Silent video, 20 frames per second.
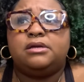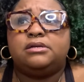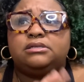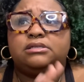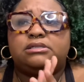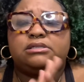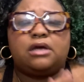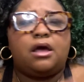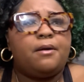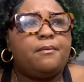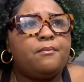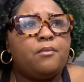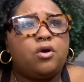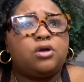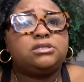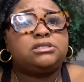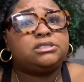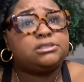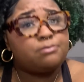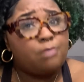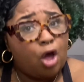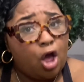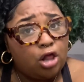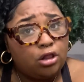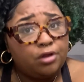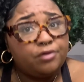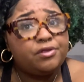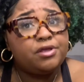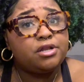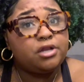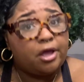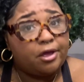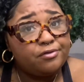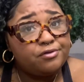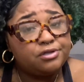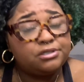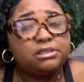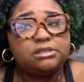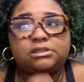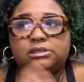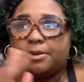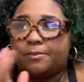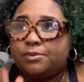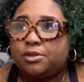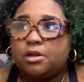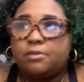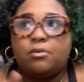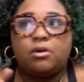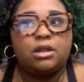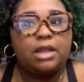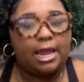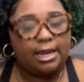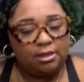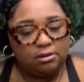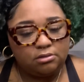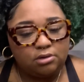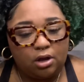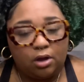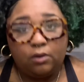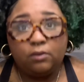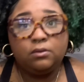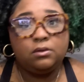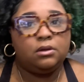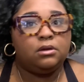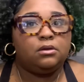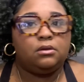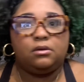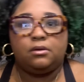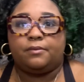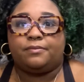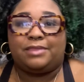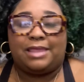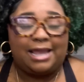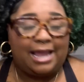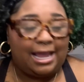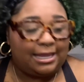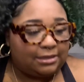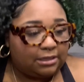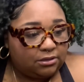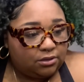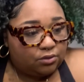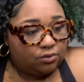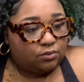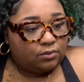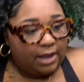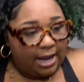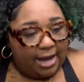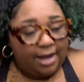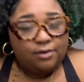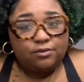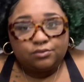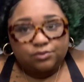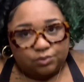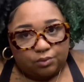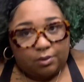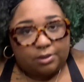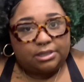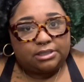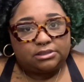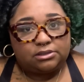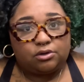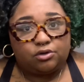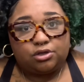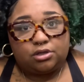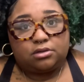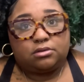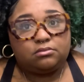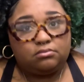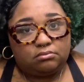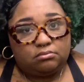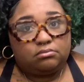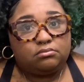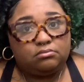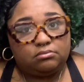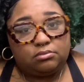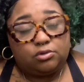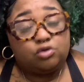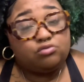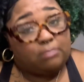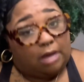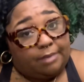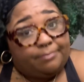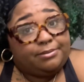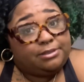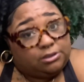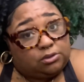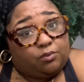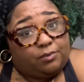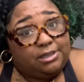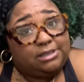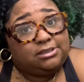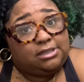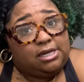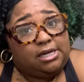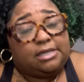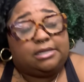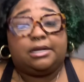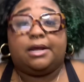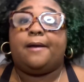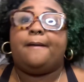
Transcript: Some are smaller than others, and some of them are like, you know, they got the little handles on it. So you might be squeezed in.